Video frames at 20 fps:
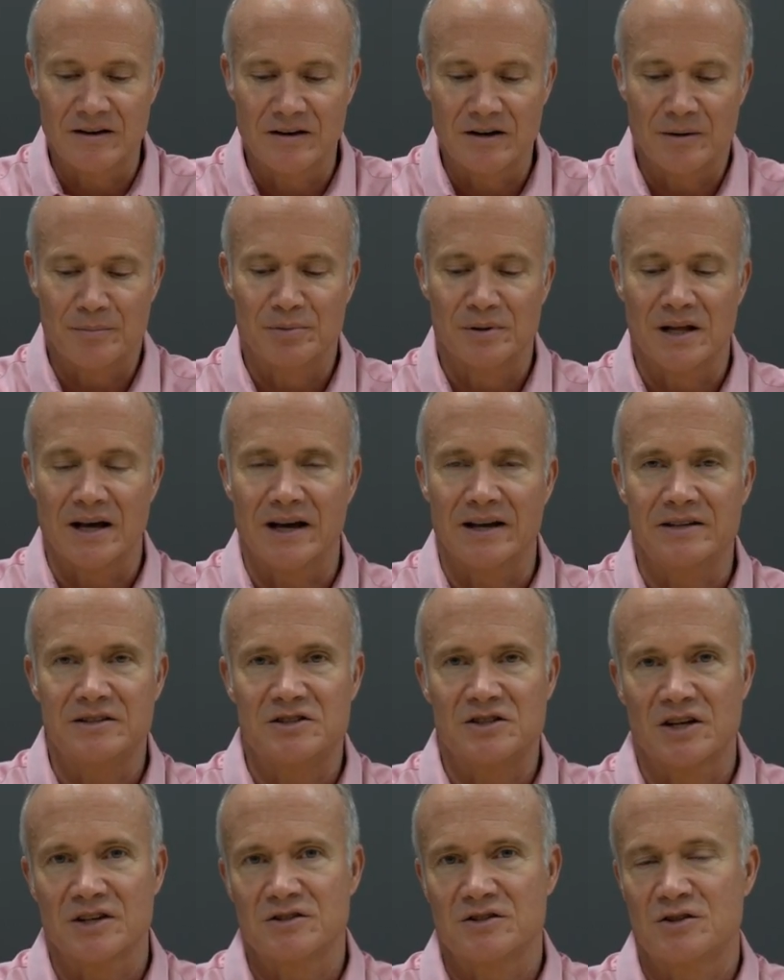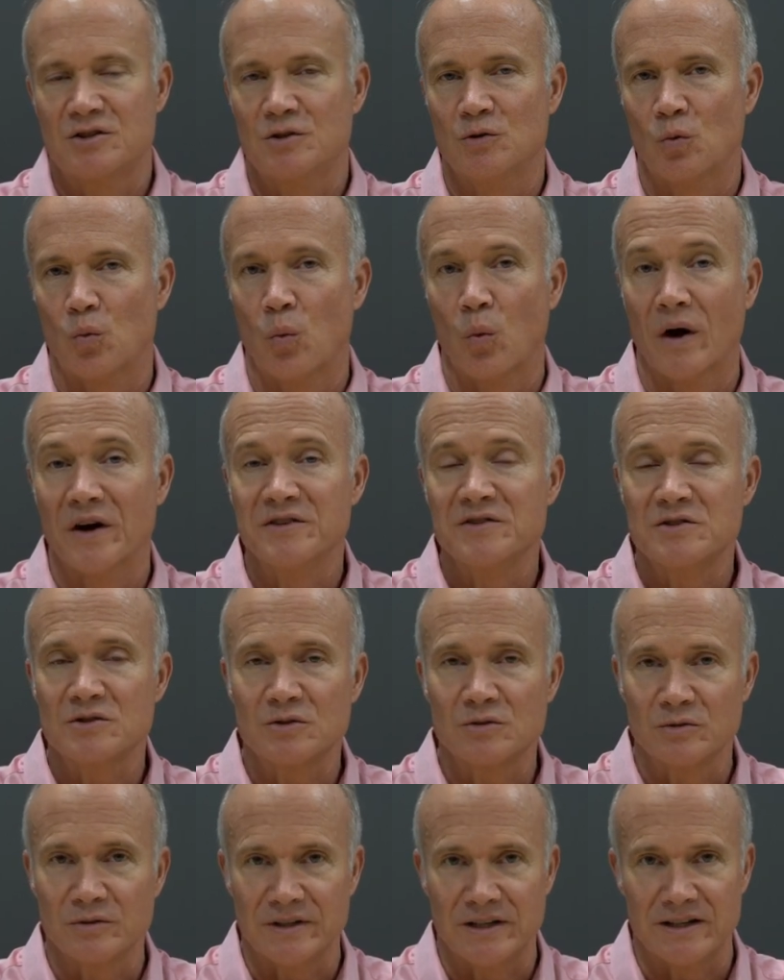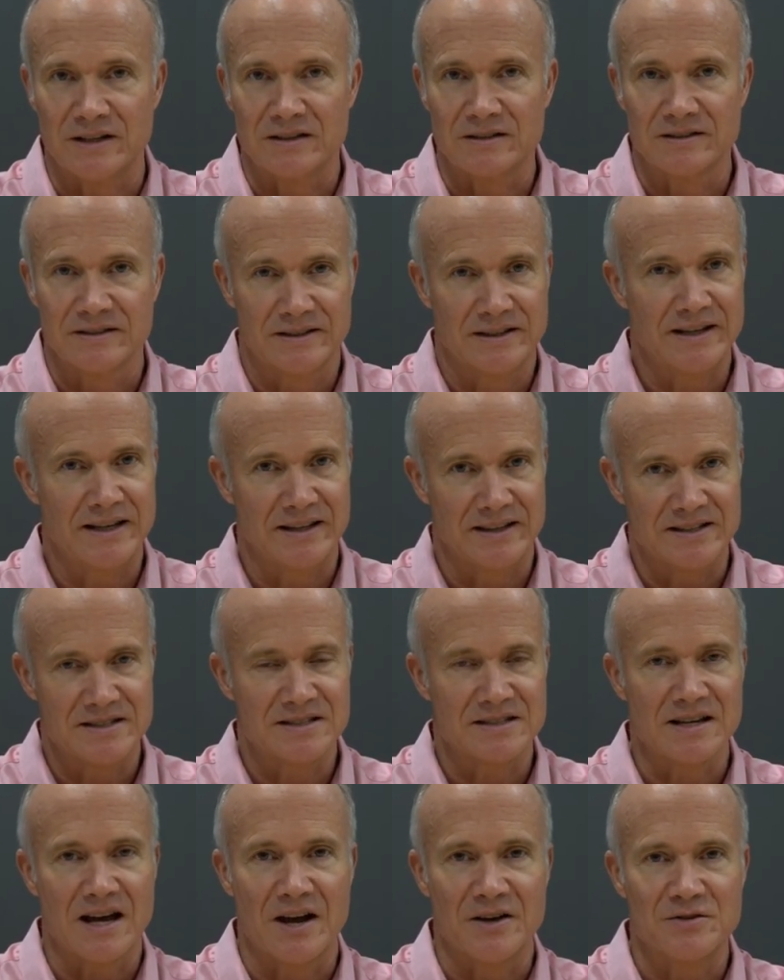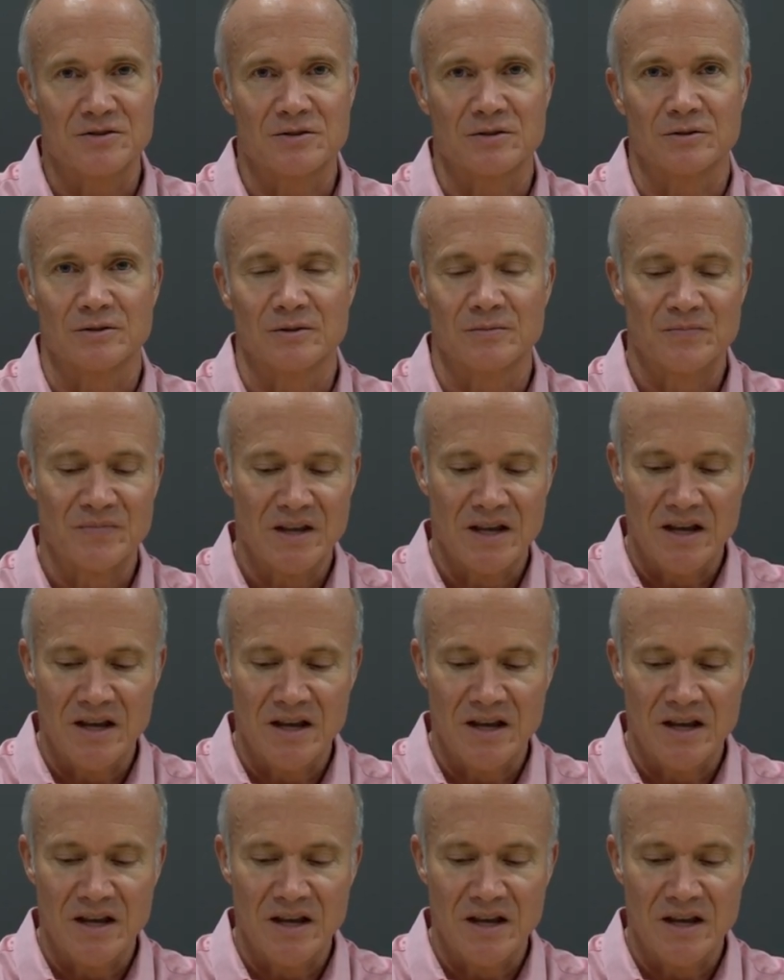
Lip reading: apply just to one school year? Again, this is high school.